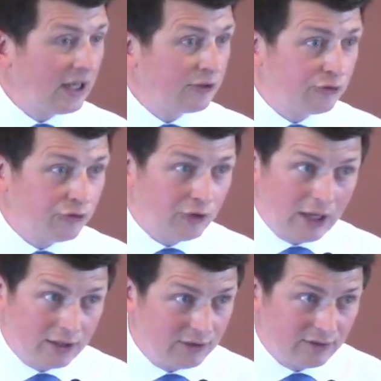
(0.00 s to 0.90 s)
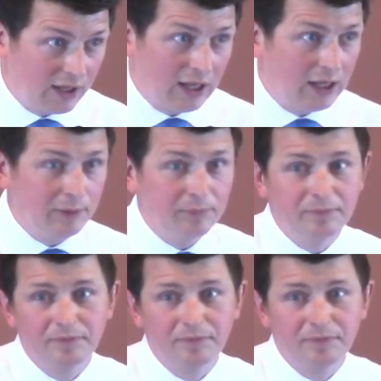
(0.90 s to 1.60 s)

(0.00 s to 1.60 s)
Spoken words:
a second time.